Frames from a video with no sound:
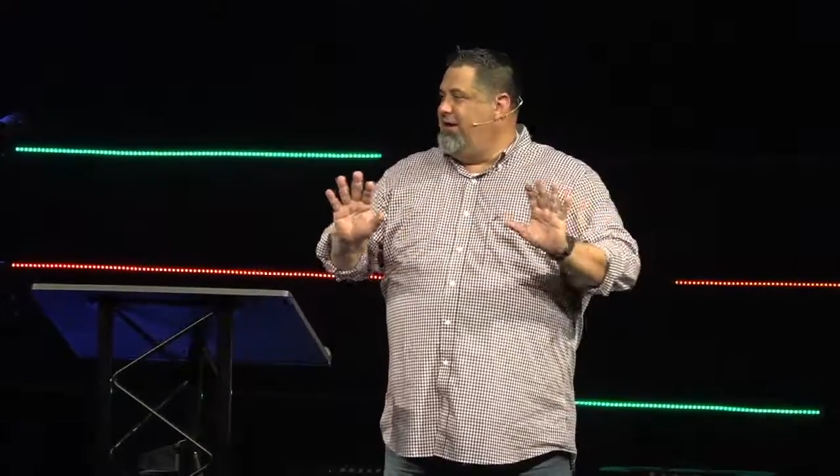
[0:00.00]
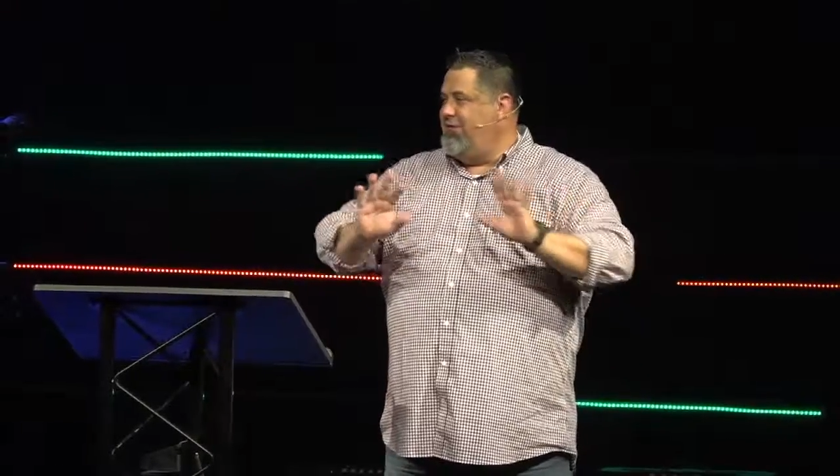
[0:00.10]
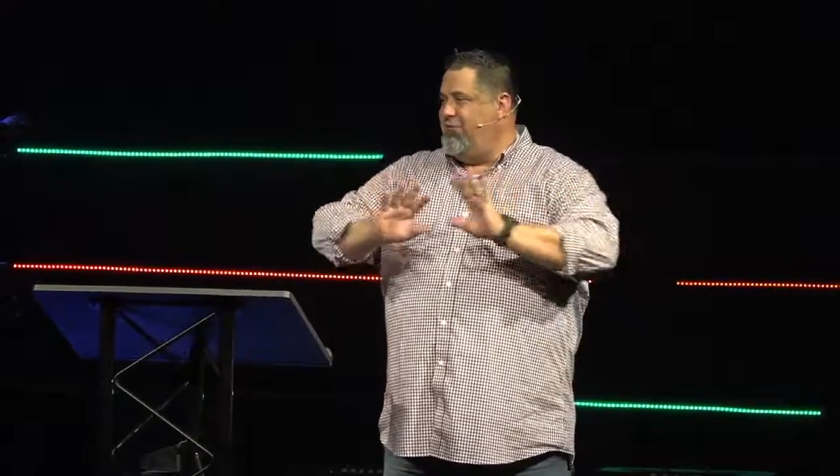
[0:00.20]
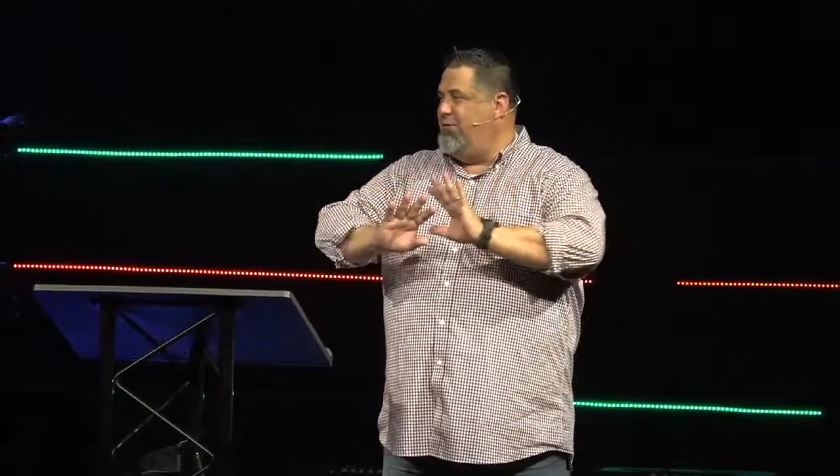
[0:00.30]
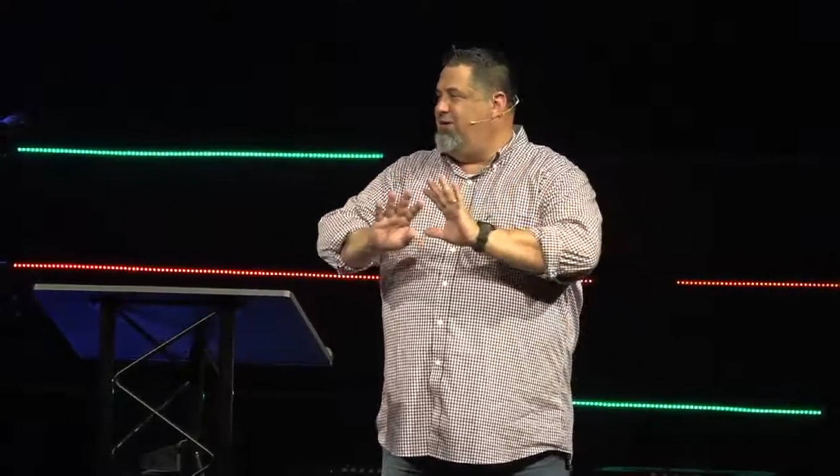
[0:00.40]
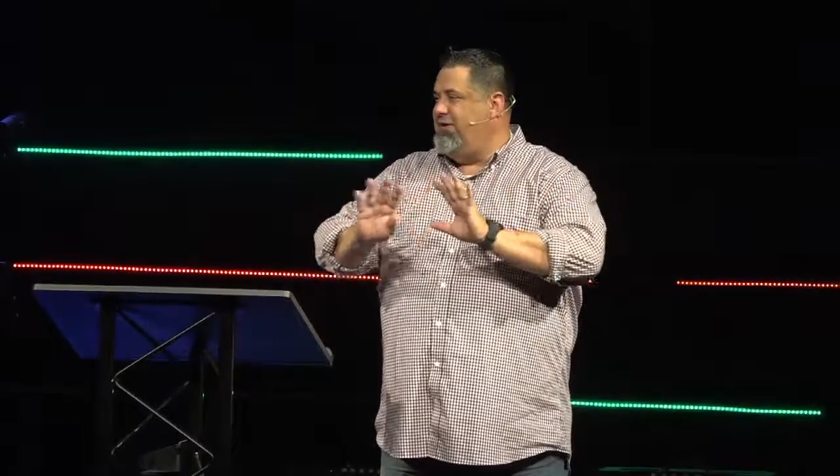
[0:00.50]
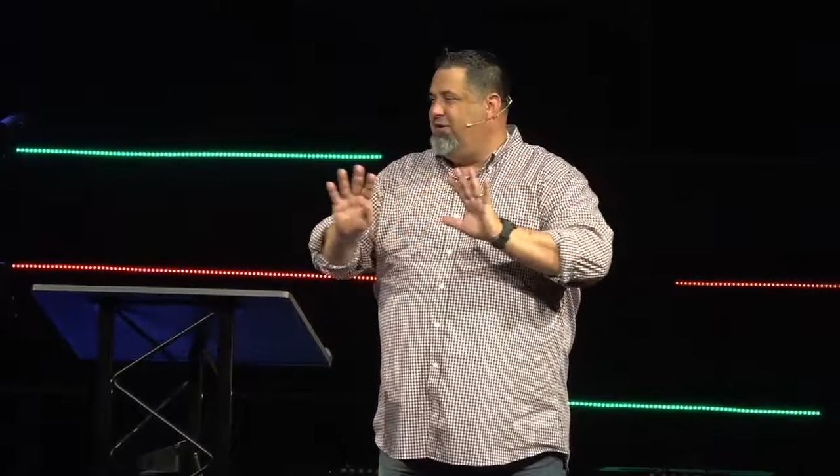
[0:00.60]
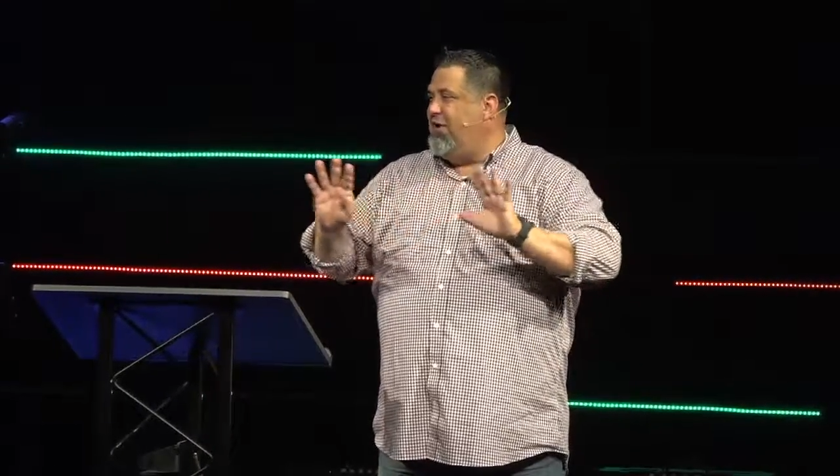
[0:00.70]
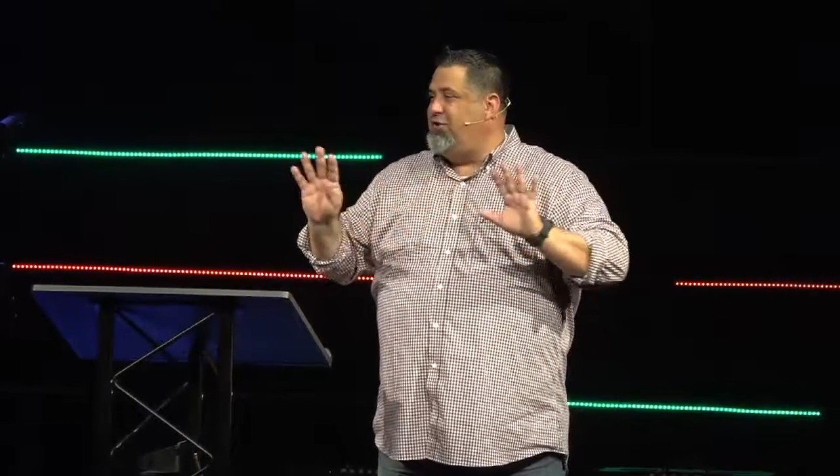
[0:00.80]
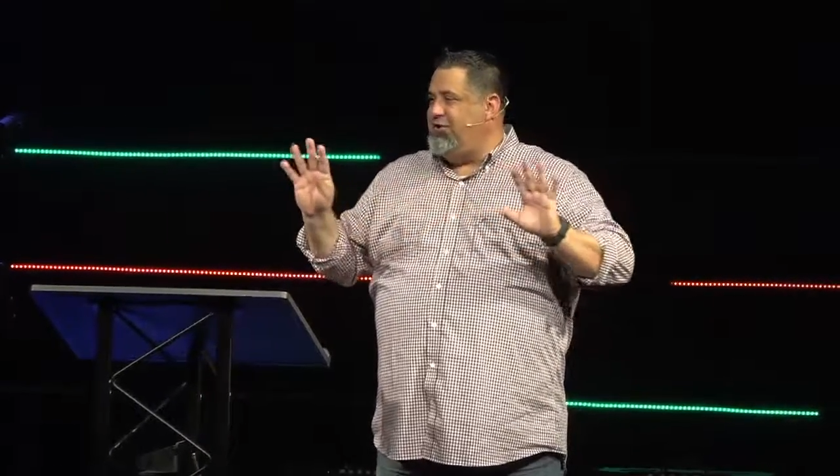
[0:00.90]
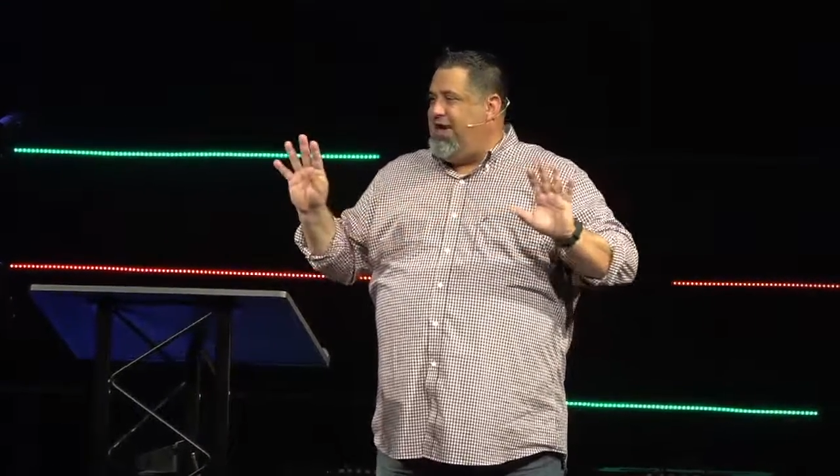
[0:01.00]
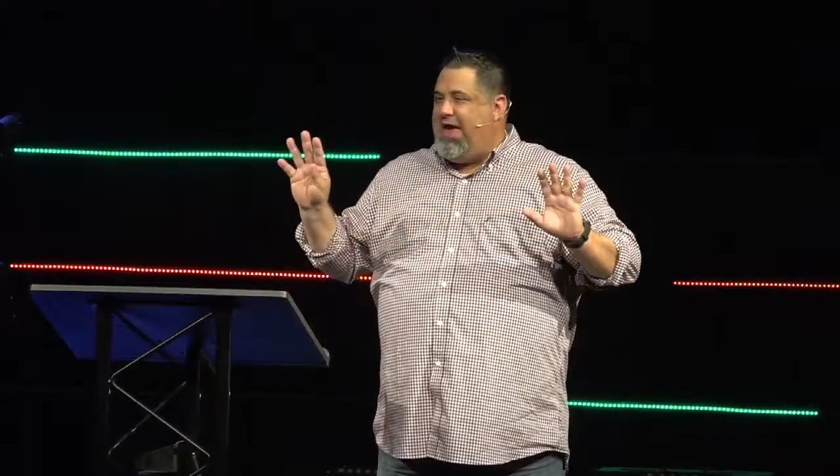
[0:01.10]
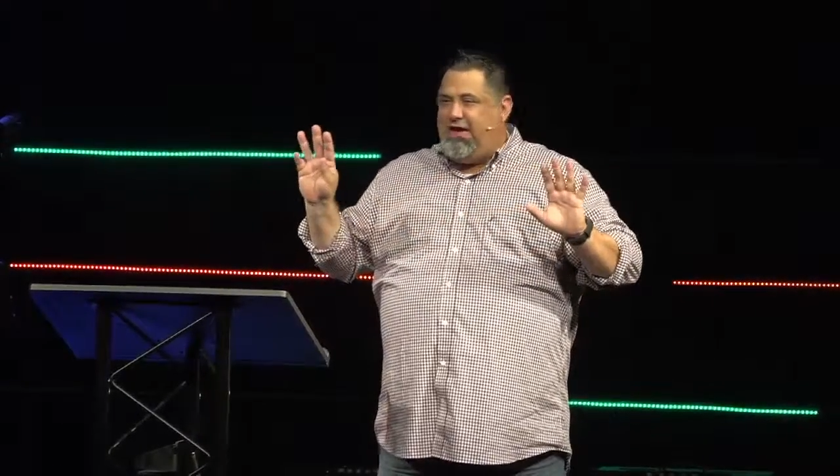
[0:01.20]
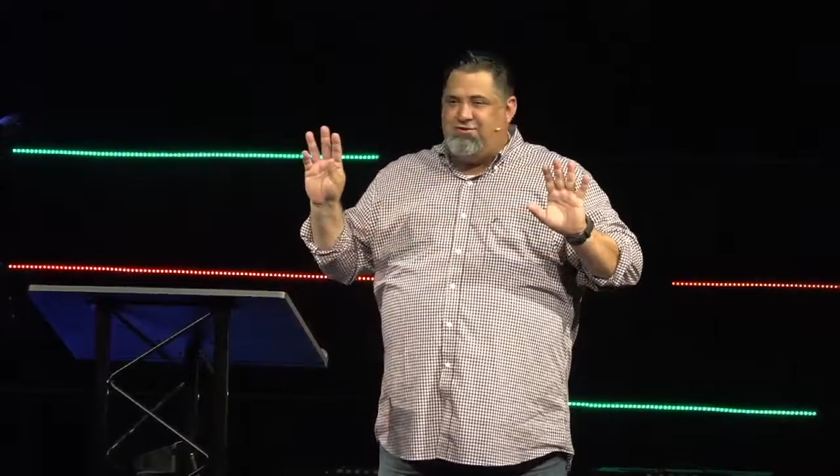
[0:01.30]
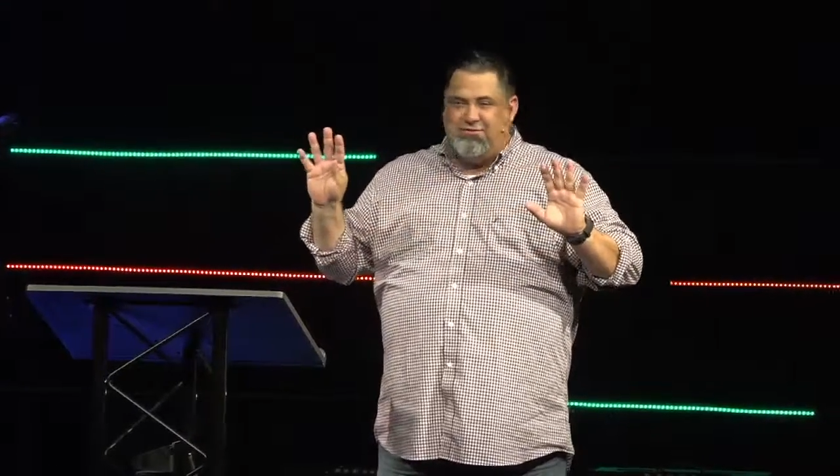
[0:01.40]
and everyone here under the
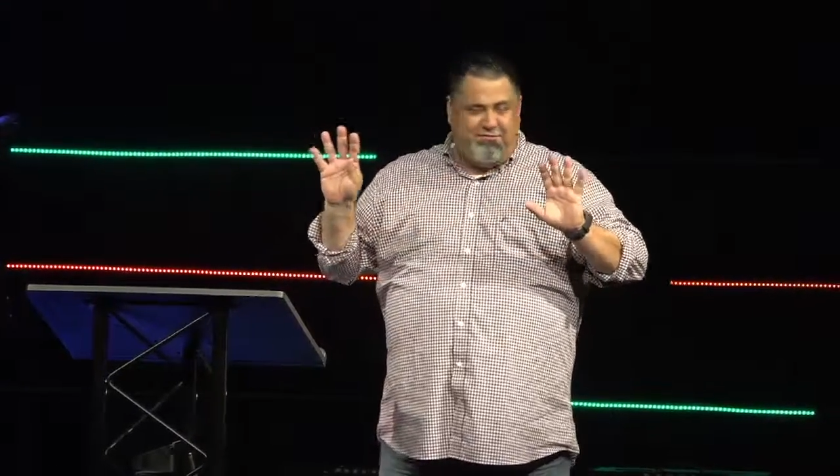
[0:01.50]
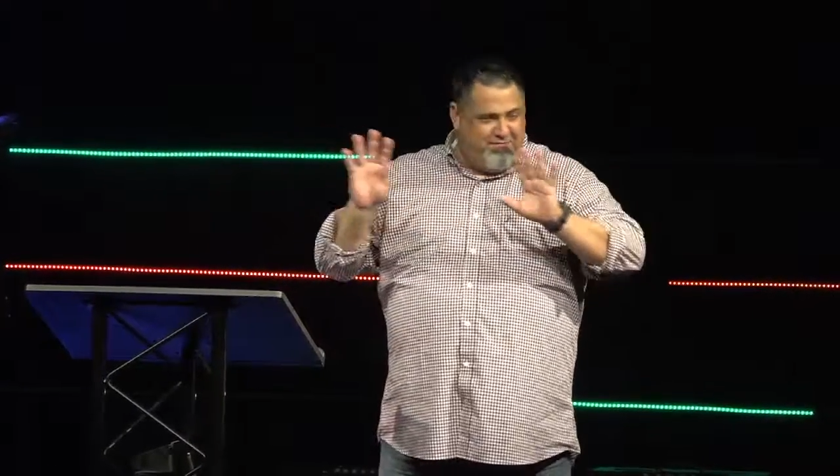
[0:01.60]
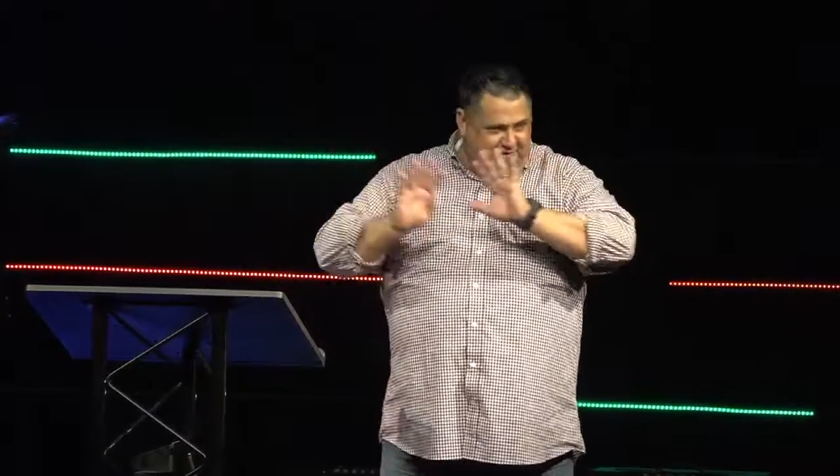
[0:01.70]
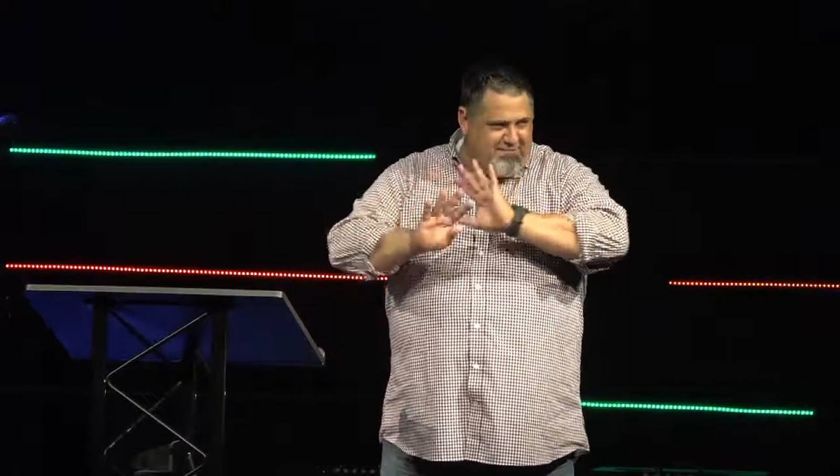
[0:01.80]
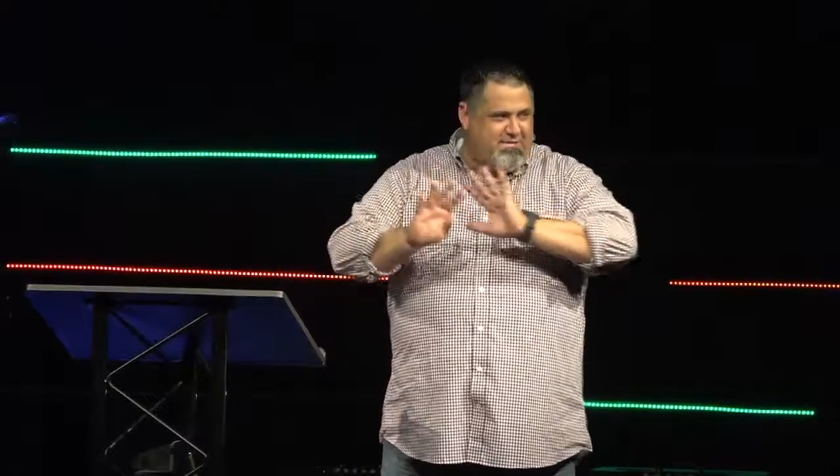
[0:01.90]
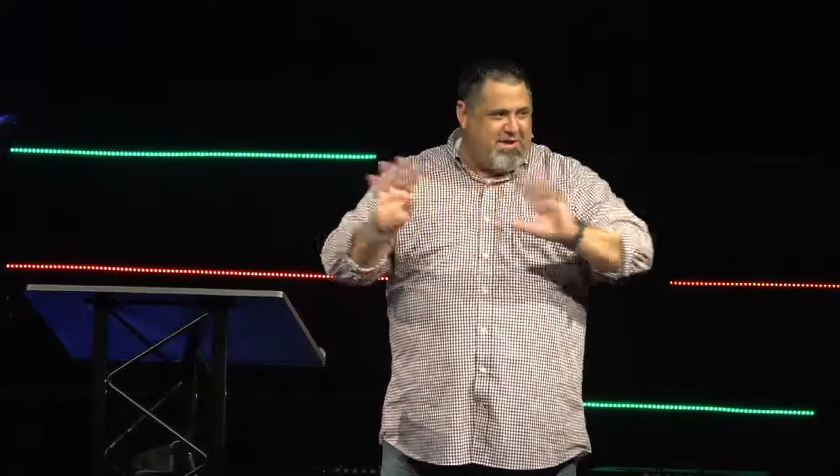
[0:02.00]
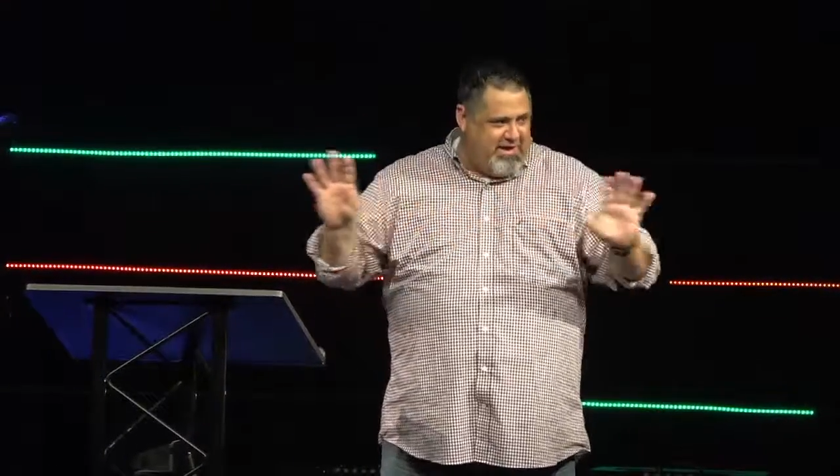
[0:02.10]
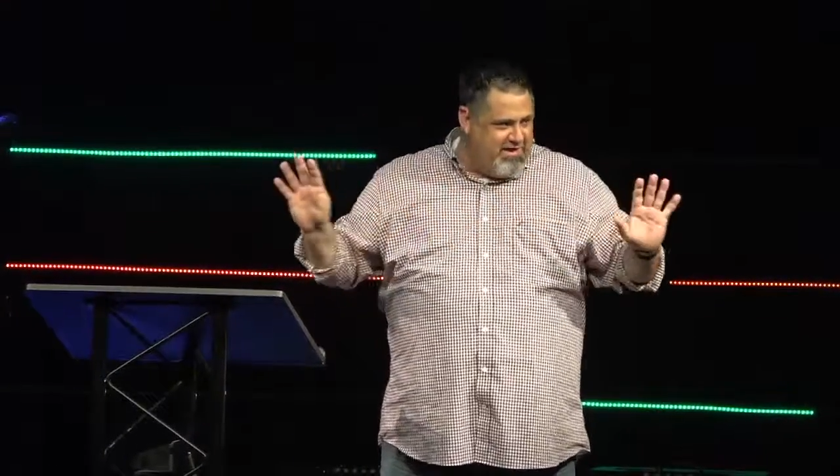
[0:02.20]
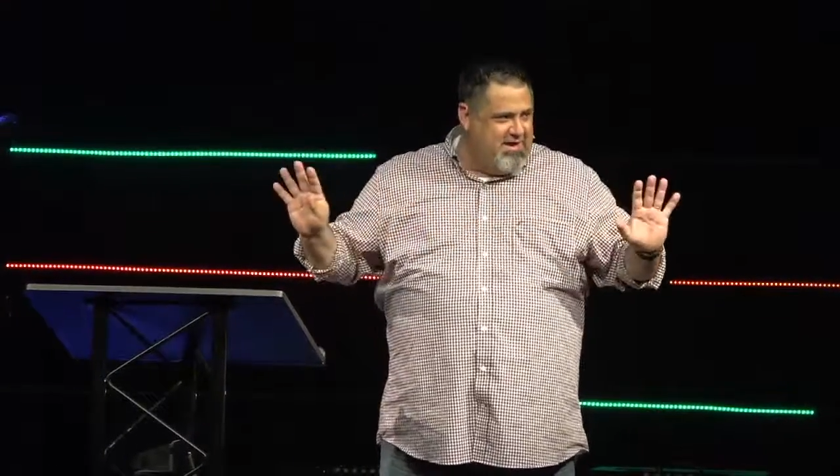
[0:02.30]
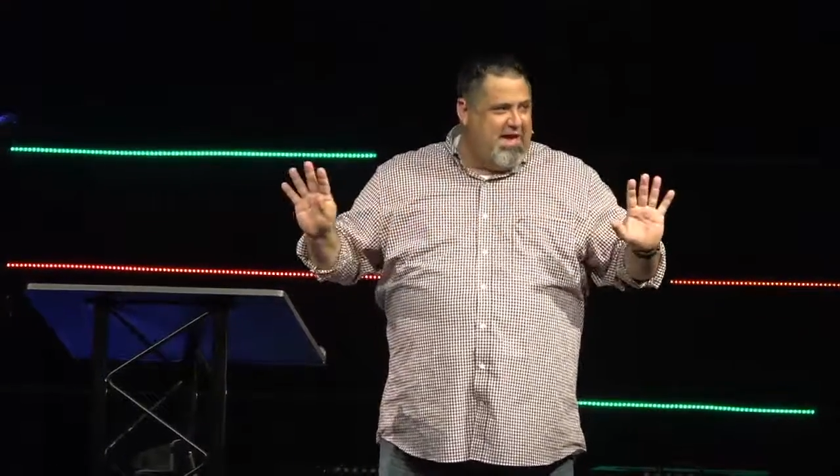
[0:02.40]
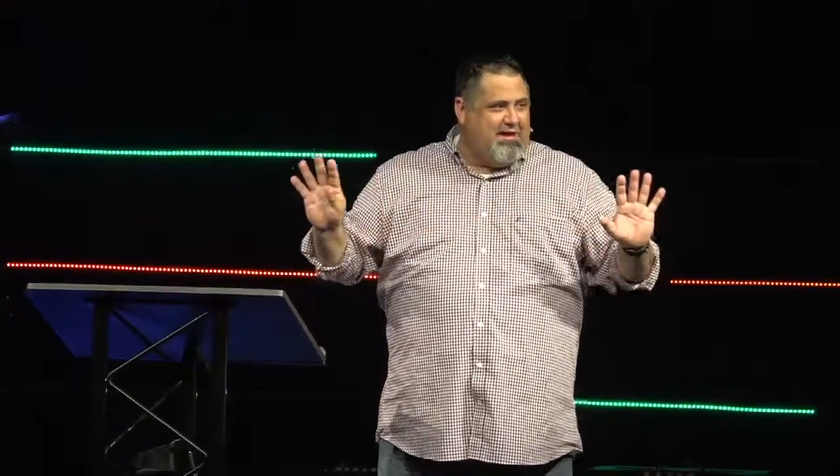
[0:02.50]
age of 50